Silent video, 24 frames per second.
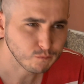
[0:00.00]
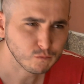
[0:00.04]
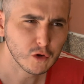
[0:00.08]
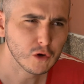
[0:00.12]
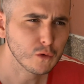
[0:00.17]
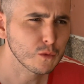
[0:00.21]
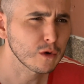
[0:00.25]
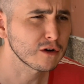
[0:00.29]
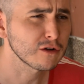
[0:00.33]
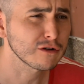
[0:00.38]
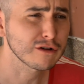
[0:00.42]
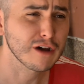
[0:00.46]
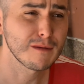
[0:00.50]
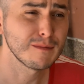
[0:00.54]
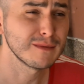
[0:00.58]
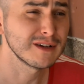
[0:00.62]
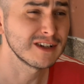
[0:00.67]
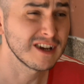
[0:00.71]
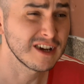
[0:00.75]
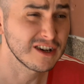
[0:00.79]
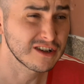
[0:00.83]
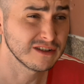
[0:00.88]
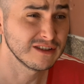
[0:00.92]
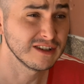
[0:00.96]
What a
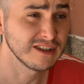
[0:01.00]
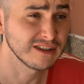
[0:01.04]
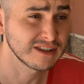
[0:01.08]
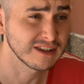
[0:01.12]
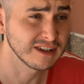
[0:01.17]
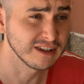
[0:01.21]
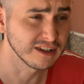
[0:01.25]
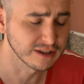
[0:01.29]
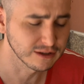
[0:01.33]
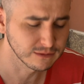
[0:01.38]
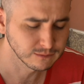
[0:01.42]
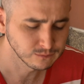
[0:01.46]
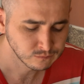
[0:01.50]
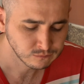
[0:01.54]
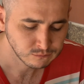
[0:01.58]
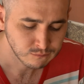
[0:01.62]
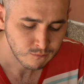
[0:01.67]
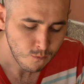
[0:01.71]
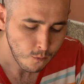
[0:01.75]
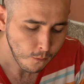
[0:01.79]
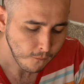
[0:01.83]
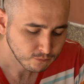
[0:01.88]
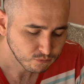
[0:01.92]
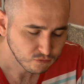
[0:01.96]
combination this is.
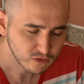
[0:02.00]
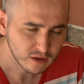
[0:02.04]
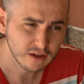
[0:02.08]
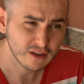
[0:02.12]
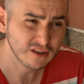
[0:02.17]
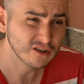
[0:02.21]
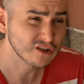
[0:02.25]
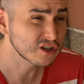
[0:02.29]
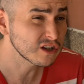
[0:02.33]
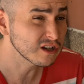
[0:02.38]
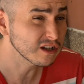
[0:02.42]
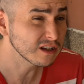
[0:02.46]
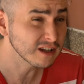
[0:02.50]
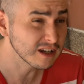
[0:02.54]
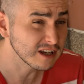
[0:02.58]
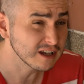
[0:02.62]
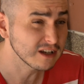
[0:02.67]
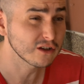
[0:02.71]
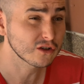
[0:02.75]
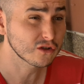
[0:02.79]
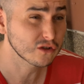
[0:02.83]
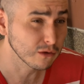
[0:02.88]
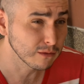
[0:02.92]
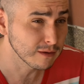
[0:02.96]
The chili
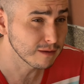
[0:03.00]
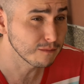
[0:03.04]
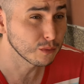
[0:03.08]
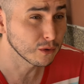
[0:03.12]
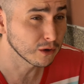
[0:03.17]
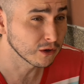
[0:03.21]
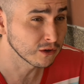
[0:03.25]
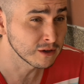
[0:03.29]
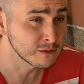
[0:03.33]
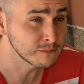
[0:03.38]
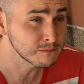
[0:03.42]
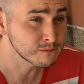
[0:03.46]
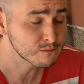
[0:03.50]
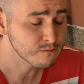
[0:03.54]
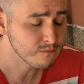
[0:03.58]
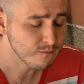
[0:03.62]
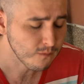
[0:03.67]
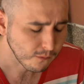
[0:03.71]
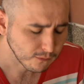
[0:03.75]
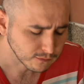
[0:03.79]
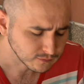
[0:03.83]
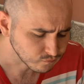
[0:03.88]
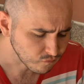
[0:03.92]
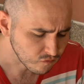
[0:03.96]
is so important
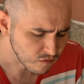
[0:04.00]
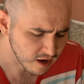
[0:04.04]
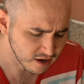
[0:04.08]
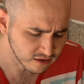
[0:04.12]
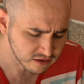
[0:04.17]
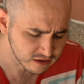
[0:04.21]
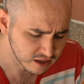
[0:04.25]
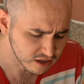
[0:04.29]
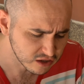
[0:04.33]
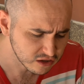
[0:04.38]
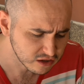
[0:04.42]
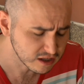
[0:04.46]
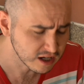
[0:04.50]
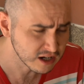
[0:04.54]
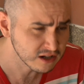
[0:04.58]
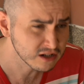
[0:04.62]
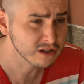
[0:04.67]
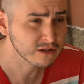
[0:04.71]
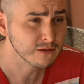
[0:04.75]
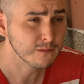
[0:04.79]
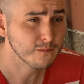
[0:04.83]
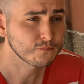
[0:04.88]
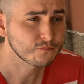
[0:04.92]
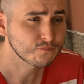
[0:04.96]
in this dish.
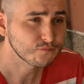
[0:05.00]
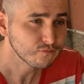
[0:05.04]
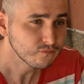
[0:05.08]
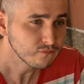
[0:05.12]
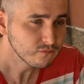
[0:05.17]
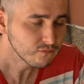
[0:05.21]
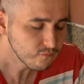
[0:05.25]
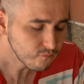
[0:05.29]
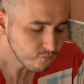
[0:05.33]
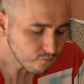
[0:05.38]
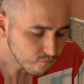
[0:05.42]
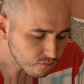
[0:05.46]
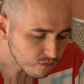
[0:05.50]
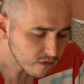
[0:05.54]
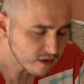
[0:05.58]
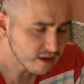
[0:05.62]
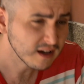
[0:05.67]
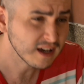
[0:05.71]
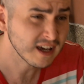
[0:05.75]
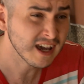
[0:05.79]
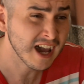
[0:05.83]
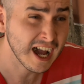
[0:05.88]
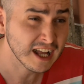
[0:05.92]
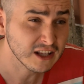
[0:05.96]

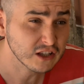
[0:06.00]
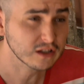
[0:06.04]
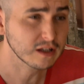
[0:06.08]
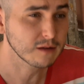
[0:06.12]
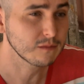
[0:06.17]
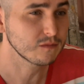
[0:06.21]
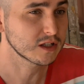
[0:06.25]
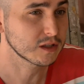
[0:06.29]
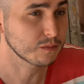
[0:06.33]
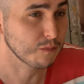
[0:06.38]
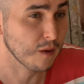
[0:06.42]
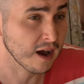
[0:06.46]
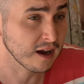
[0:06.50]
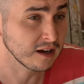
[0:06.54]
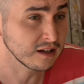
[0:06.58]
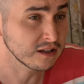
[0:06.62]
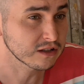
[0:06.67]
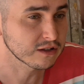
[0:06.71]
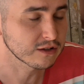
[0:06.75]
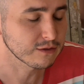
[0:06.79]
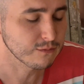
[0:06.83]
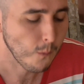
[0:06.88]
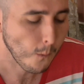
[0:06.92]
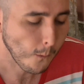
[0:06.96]
It adds some
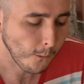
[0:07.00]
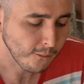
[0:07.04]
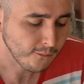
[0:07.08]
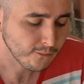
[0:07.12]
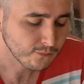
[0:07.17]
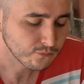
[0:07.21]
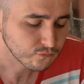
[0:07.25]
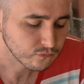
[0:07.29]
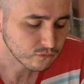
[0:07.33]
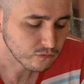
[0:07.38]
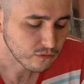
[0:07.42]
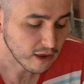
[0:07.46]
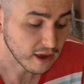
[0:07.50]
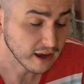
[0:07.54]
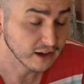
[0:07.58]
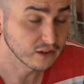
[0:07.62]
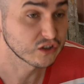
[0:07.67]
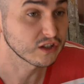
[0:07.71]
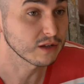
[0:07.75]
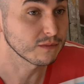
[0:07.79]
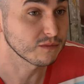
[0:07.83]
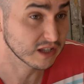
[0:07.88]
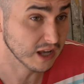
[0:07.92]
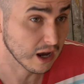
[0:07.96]
spice and
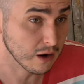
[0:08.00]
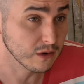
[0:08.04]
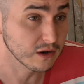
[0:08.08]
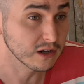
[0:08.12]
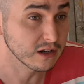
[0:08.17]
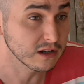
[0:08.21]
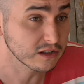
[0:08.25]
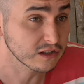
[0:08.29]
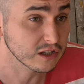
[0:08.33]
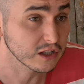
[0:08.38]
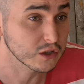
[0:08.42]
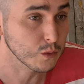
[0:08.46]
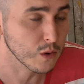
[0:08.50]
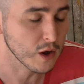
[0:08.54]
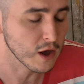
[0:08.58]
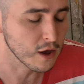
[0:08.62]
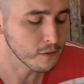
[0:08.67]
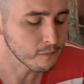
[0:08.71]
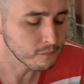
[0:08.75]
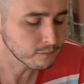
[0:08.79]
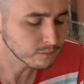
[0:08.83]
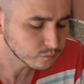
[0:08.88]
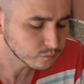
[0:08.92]
some sourness as well.